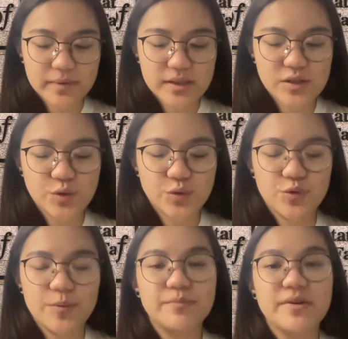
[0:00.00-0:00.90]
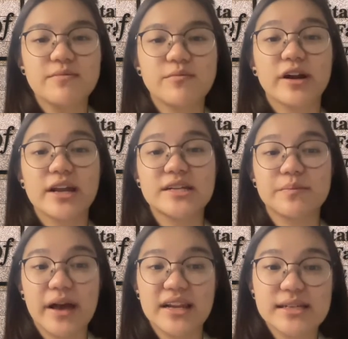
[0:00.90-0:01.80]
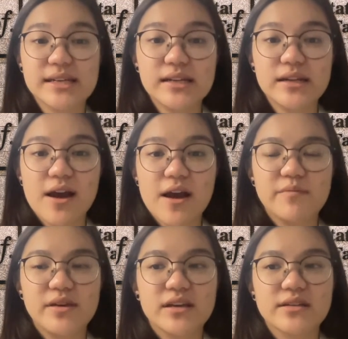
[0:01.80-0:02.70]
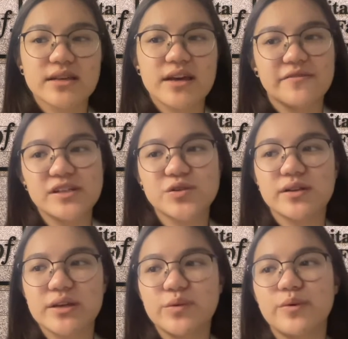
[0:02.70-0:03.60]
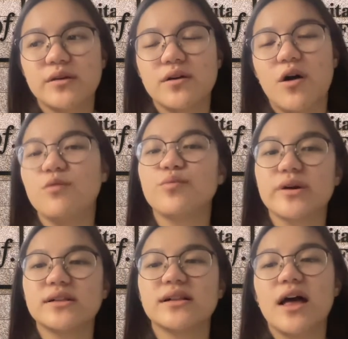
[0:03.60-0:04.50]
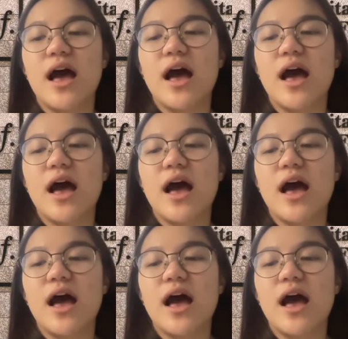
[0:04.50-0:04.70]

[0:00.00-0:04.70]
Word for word: to be more independent because eventually we all will